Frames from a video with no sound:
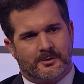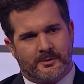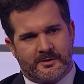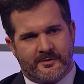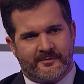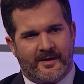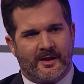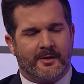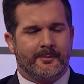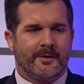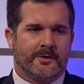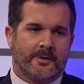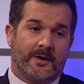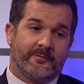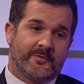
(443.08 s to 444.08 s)
development
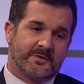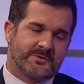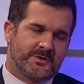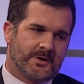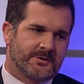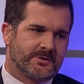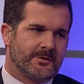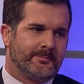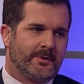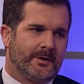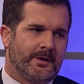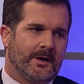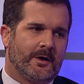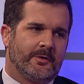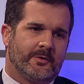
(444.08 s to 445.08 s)
or infrastructure,
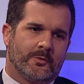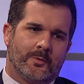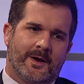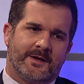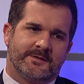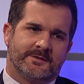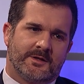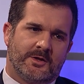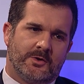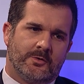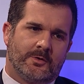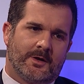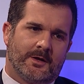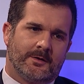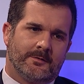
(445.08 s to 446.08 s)
but are there ways that you
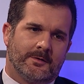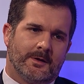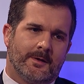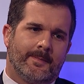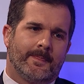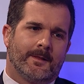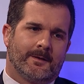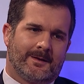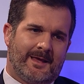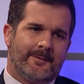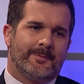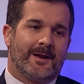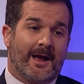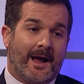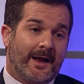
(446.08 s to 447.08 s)
can keep
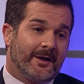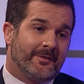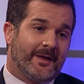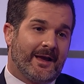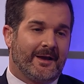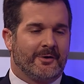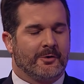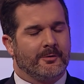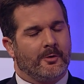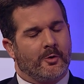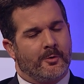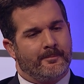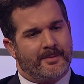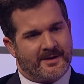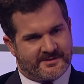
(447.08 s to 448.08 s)
an eye on that
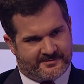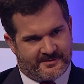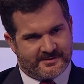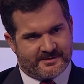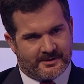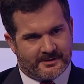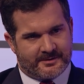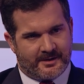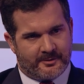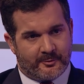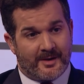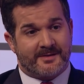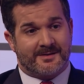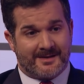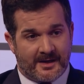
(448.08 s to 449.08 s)
or best facilitate
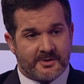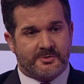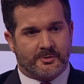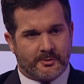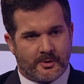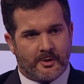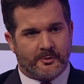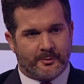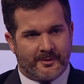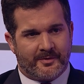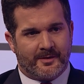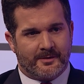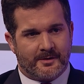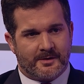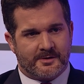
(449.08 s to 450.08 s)
residential growth
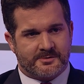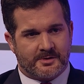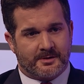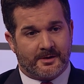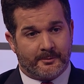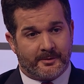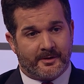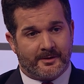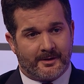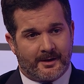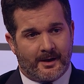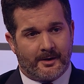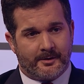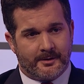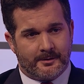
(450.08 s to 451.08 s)
within the district and within the
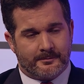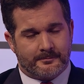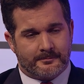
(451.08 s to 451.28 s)
county?